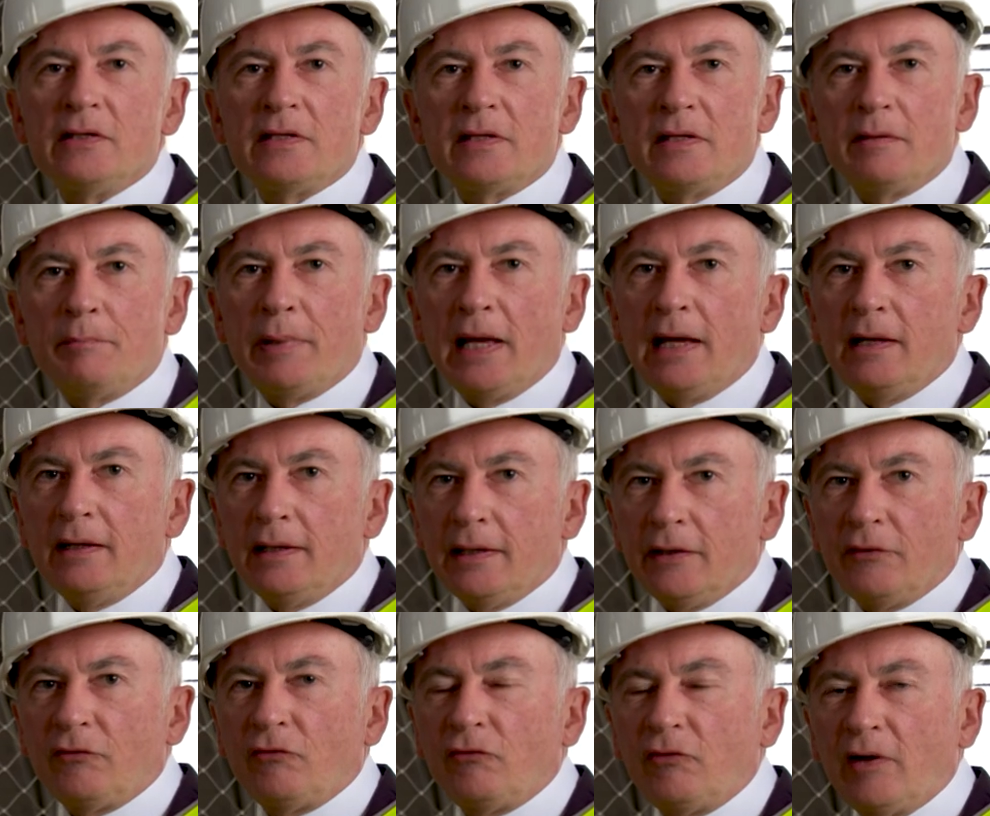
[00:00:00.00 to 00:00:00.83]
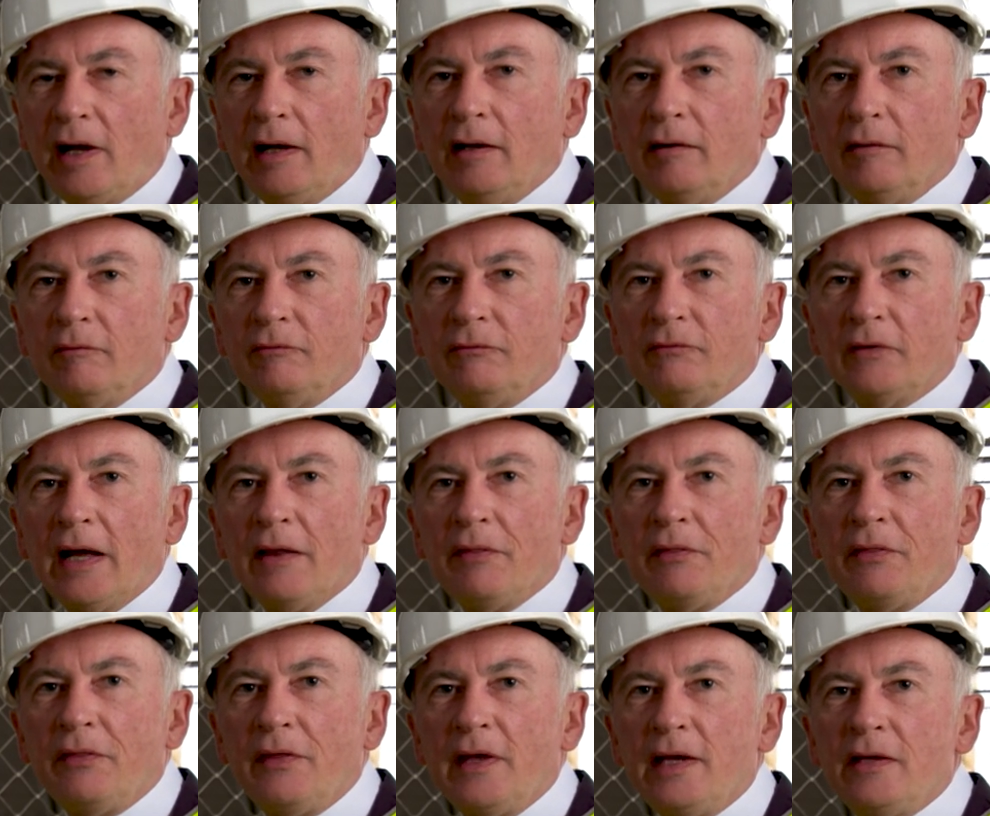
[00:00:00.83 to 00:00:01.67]
it to the bell itself,
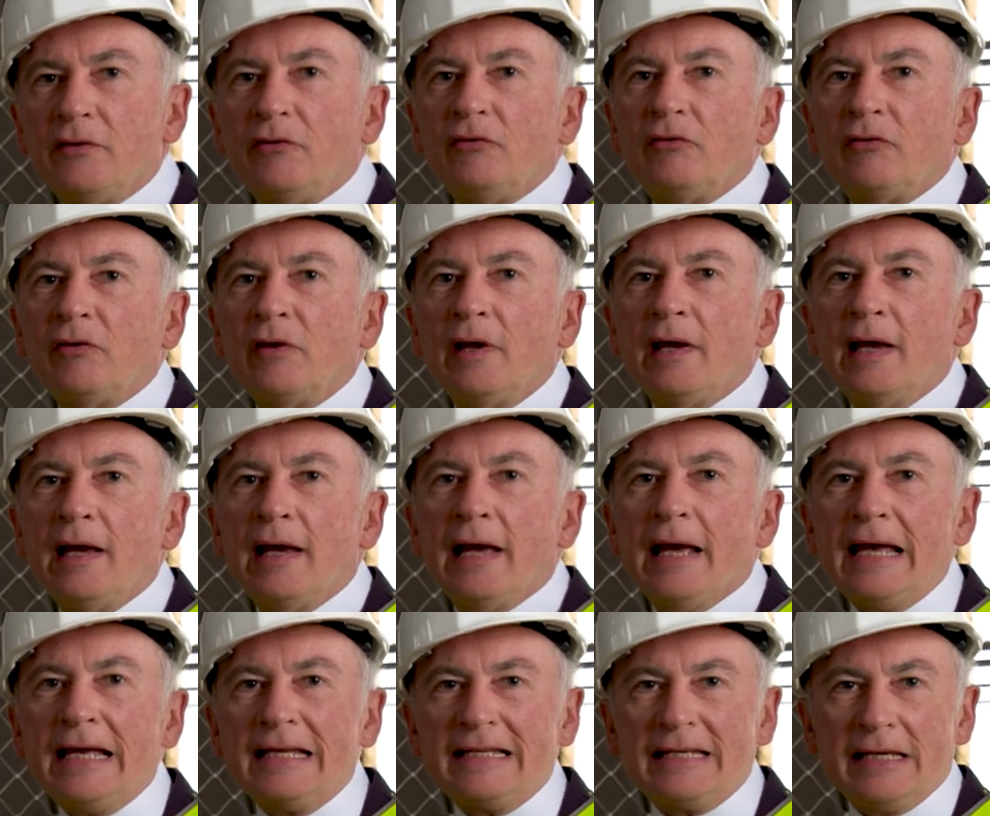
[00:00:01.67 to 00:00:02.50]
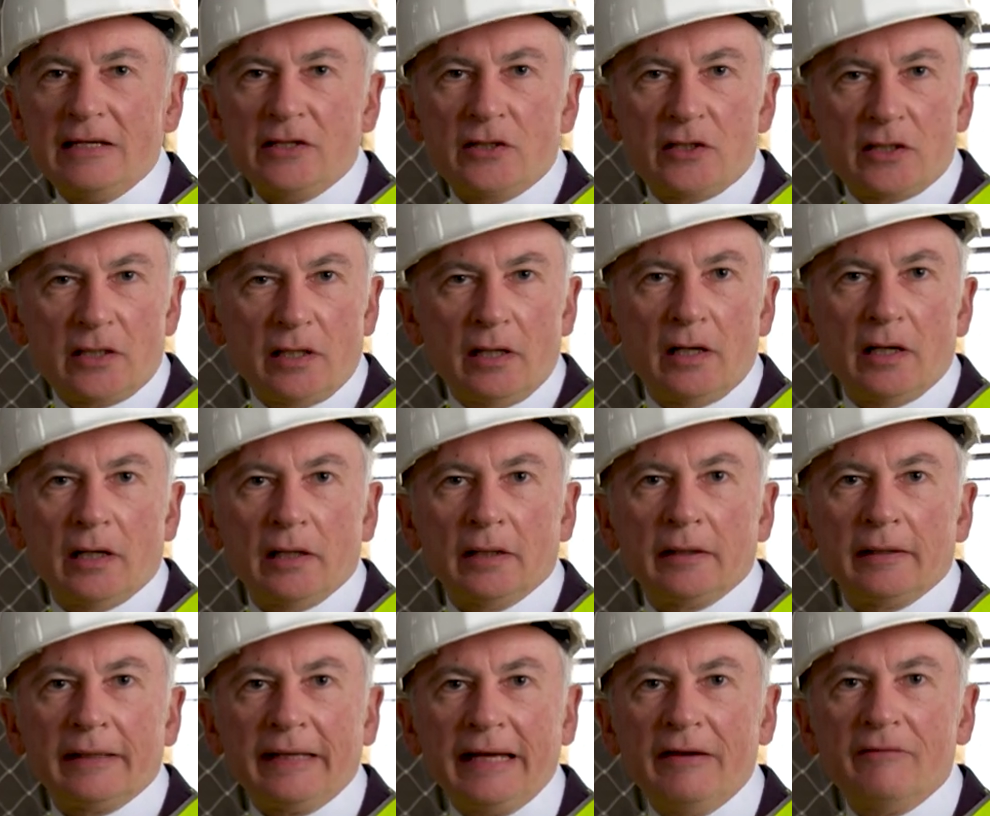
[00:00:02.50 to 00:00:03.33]
and this has in
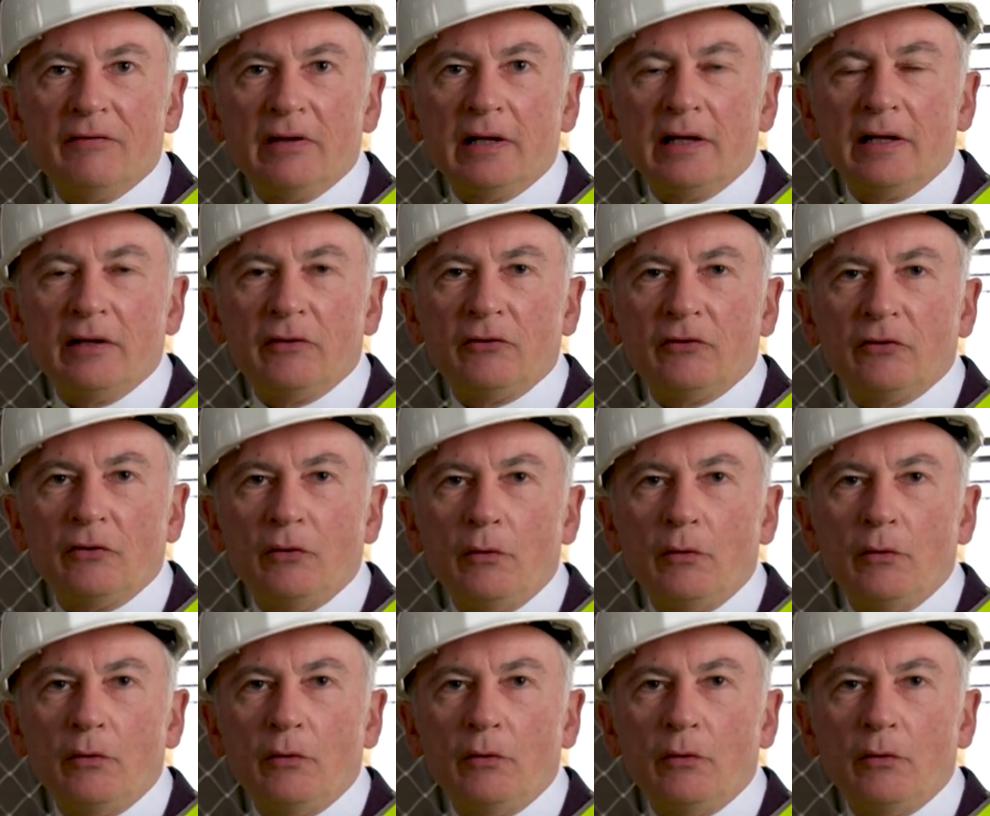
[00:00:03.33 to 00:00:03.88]
turn given it